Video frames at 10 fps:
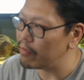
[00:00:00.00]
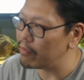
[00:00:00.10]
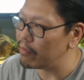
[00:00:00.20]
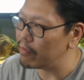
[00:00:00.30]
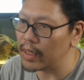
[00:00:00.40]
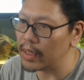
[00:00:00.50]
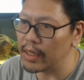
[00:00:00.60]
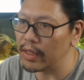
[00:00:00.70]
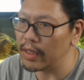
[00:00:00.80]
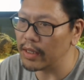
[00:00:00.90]
and then
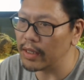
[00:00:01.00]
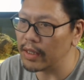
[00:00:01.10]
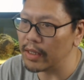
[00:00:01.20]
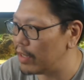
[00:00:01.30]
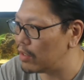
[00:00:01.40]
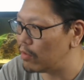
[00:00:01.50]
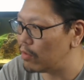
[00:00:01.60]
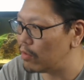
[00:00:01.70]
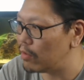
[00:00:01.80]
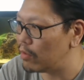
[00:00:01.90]
I'll do that.
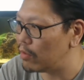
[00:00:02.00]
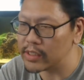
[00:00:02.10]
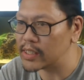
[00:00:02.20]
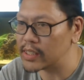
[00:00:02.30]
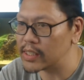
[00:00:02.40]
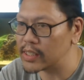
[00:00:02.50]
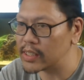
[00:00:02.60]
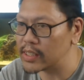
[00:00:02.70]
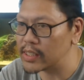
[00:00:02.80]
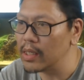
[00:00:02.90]
Rim that and just set it
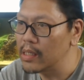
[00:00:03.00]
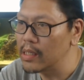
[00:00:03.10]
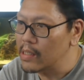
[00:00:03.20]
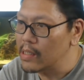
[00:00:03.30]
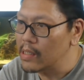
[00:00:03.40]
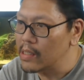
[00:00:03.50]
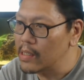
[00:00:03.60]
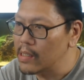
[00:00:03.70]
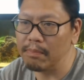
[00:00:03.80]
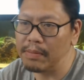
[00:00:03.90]
up. I got to
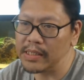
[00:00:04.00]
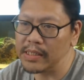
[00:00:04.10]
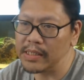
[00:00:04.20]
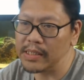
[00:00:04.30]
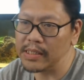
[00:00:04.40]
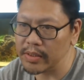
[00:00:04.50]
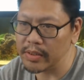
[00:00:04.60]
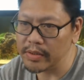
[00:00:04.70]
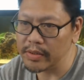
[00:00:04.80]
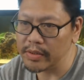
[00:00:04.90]
order a piece of glass, though.
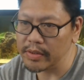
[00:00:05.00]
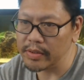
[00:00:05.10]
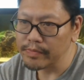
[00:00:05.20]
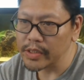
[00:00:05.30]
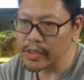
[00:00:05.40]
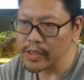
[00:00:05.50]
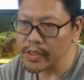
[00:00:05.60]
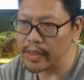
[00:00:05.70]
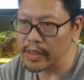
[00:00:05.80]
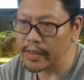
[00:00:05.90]
So,
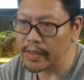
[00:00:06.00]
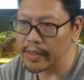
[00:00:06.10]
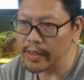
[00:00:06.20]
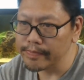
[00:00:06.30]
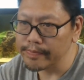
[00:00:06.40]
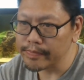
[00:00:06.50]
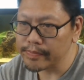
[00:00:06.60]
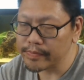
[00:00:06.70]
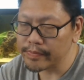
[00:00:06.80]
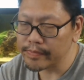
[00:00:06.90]
yeah.
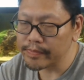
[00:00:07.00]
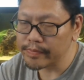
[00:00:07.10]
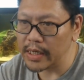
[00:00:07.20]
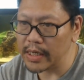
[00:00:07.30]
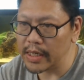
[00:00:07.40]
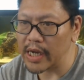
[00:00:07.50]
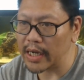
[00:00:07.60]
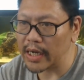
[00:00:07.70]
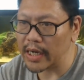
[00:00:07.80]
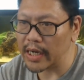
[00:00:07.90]
It is
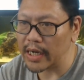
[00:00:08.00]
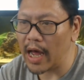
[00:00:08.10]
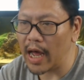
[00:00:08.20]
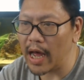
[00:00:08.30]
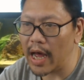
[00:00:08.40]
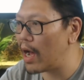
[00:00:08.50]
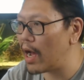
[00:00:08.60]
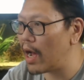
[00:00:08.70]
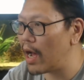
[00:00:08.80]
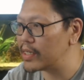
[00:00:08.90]
jaggy. I don't know how
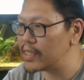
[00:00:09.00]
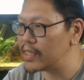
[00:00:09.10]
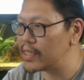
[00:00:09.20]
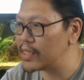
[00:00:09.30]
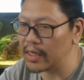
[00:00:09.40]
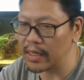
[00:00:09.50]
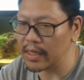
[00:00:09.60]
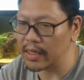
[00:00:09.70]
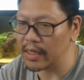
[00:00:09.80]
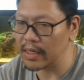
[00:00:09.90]
to fix that, then.
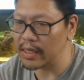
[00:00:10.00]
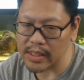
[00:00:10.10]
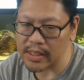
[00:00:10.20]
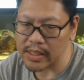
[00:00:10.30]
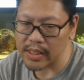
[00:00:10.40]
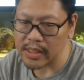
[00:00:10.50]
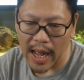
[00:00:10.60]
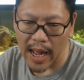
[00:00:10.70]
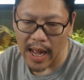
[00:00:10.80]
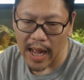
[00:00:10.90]
It's this
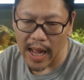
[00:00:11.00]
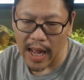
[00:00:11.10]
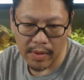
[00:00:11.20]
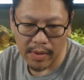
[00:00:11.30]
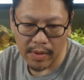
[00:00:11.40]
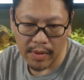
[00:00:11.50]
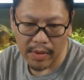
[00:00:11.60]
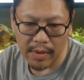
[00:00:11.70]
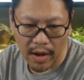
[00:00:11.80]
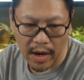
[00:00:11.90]
laptop.
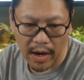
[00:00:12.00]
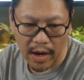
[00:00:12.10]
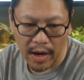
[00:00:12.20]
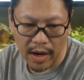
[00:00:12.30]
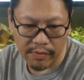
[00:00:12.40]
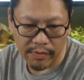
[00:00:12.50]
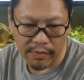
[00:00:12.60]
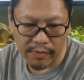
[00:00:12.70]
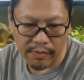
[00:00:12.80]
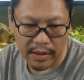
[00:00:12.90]
I thought I closed everything
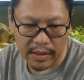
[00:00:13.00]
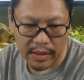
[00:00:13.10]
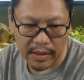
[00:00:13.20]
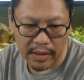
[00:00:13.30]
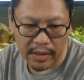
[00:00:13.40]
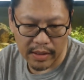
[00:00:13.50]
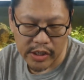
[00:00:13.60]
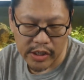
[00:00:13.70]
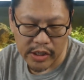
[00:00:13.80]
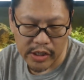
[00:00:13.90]
down that stopped the
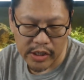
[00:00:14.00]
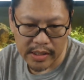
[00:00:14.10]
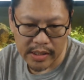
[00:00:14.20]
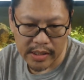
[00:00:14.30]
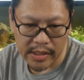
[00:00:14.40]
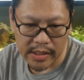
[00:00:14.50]
jagginess.